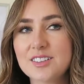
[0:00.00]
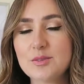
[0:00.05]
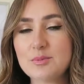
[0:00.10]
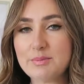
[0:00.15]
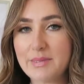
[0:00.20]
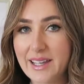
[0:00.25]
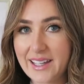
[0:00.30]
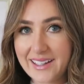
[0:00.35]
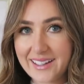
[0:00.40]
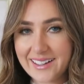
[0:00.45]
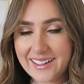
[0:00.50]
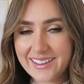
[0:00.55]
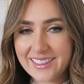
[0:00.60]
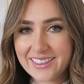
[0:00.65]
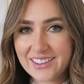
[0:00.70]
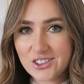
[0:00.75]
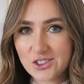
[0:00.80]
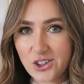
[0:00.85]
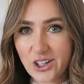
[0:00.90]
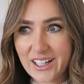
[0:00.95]
making
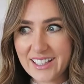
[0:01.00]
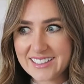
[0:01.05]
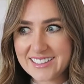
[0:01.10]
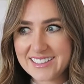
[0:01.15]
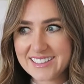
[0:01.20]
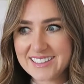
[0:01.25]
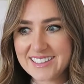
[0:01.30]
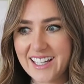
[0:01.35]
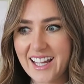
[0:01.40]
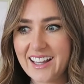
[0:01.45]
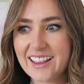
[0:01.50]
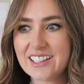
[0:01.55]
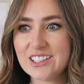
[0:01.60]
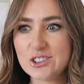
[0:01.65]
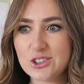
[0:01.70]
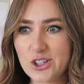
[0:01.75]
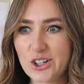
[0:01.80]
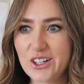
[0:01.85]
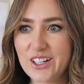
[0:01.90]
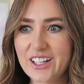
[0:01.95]
the dress and the
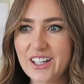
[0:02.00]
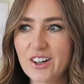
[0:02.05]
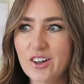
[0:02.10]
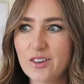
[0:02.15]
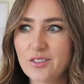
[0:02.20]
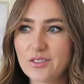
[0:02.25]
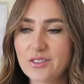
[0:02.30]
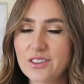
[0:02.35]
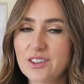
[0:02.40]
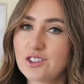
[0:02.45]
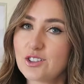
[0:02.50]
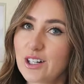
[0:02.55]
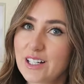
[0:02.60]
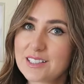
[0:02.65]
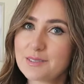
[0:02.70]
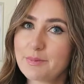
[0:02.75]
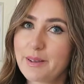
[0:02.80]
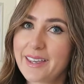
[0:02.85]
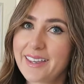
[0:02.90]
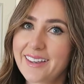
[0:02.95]
journey of the
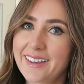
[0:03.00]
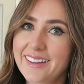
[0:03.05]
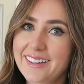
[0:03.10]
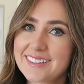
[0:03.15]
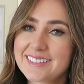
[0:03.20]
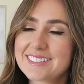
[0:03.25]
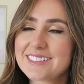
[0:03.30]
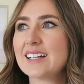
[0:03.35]
dressmaking.